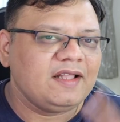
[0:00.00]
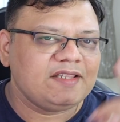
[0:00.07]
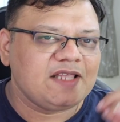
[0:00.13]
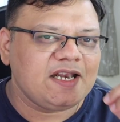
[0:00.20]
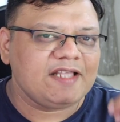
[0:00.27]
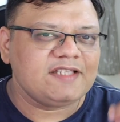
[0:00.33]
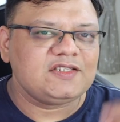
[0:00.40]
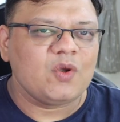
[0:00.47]

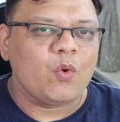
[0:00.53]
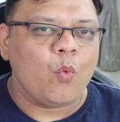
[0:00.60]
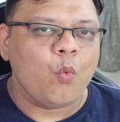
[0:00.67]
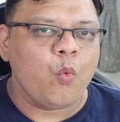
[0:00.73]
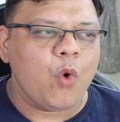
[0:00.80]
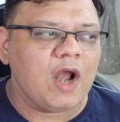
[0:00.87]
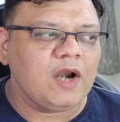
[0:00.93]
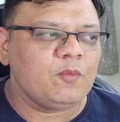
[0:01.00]
There is
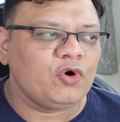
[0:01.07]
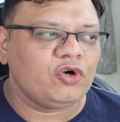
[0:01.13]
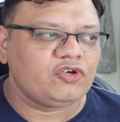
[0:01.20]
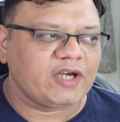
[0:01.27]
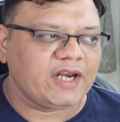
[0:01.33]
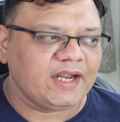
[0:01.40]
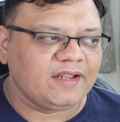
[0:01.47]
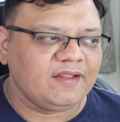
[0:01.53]
one more
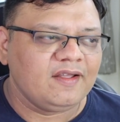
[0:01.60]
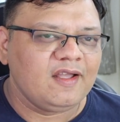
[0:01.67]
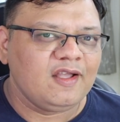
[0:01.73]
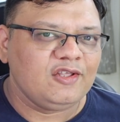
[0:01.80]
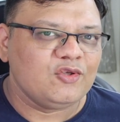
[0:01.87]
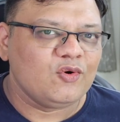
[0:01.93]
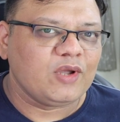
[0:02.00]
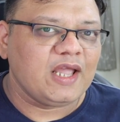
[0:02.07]
trick.
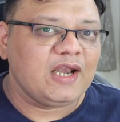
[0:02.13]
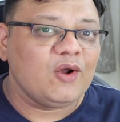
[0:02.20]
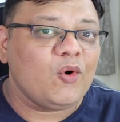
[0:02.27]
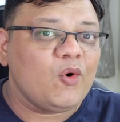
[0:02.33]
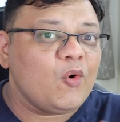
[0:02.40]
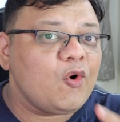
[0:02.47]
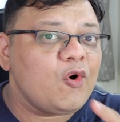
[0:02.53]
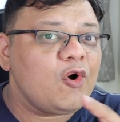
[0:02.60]
You can
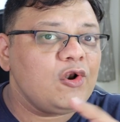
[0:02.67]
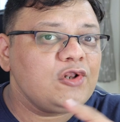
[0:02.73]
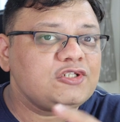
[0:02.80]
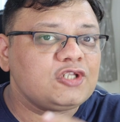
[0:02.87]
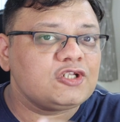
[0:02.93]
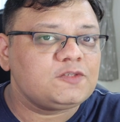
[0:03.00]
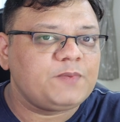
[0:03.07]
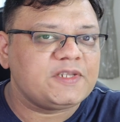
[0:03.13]

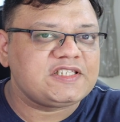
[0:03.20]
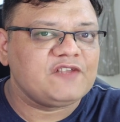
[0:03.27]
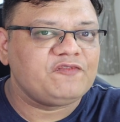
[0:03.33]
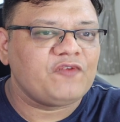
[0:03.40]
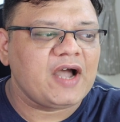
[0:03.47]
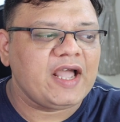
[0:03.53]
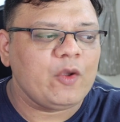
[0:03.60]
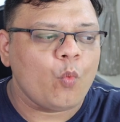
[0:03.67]
also
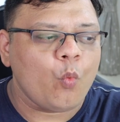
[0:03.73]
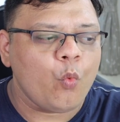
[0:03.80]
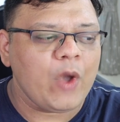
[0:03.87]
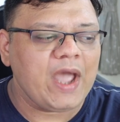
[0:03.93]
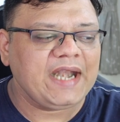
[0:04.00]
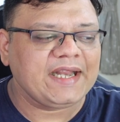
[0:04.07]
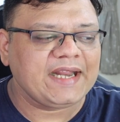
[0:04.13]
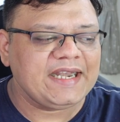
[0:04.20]
specify
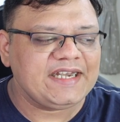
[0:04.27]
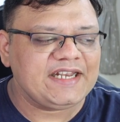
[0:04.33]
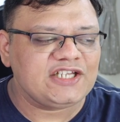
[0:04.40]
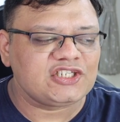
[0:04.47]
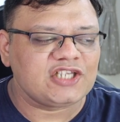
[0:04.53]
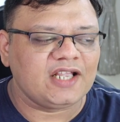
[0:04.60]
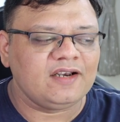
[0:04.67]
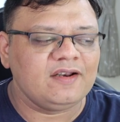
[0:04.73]
where
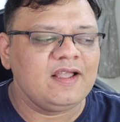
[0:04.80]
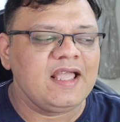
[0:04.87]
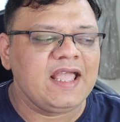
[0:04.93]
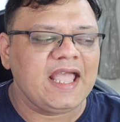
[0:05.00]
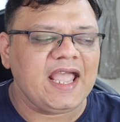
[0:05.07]
condition.